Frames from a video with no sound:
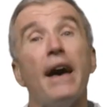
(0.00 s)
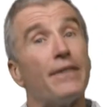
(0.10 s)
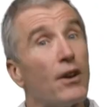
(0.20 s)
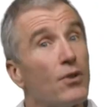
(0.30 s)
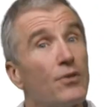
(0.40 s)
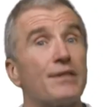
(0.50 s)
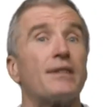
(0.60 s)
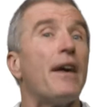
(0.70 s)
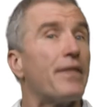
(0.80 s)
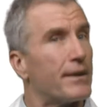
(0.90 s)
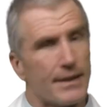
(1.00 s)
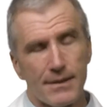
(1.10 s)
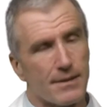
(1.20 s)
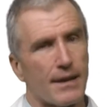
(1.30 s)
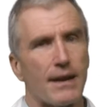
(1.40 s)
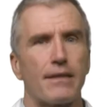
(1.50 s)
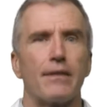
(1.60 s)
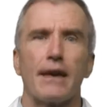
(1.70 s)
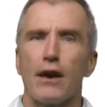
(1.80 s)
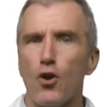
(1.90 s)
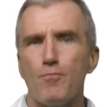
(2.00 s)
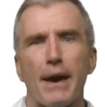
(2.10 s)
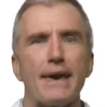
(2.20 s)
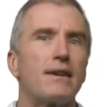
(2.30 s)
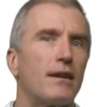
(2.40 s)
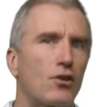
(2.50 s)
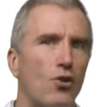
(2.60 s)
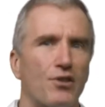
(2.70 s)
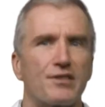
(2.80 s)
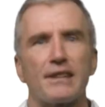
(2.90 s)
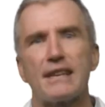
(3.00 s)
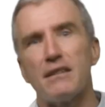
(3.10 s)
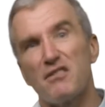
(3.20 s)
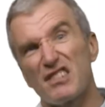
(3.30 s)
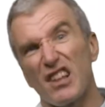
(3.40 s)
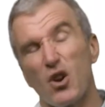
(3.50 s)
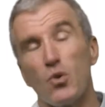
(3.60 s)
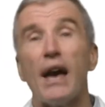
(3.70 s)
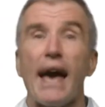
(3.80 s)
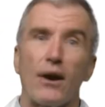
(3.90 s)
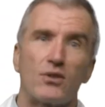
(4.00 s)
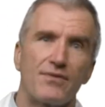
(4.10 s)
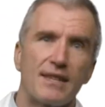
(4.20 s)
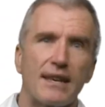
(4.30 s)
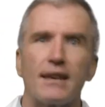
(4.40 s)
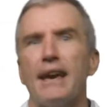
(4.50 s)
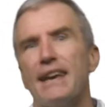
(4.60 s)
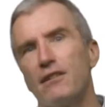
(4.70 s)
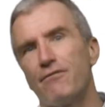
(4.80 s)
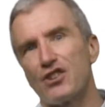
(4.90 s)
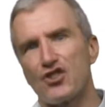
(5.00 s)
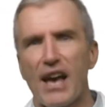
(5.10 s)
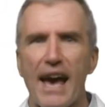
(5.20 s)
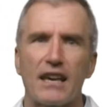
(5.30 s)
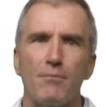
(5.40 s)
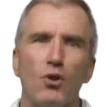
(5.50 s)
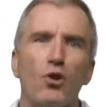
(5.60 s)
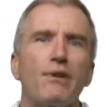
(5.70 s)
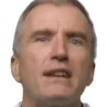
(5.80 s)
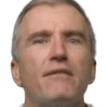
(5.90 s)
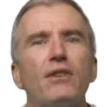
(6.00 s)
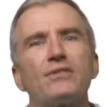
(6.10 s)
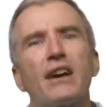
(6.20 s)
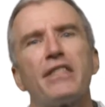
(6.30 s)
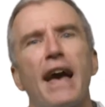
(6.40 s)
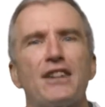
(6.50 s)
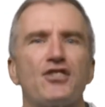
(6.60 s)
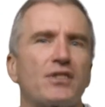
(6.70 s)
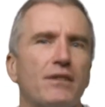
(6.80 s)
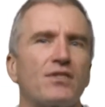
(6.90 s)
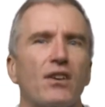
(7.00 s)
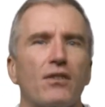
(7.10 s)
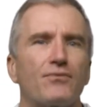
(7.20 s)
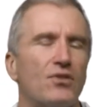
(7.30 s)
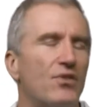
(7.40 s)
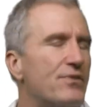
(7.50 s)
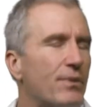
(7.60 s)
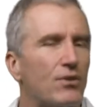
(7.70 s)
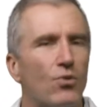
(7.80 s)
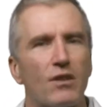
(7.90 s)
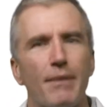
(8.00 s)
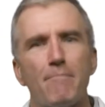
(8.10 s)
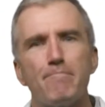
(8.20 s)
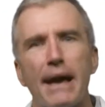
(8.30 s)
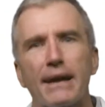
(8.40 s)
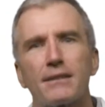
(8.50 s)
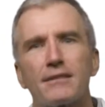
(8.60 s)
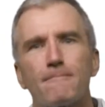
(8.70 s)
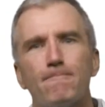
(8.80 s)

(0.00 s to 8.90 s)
Now notice that I didn't say that they're opaque, costly, slow, out of sync, inefficient, hackable, or any of those other adjectives I often use when I talk about banks.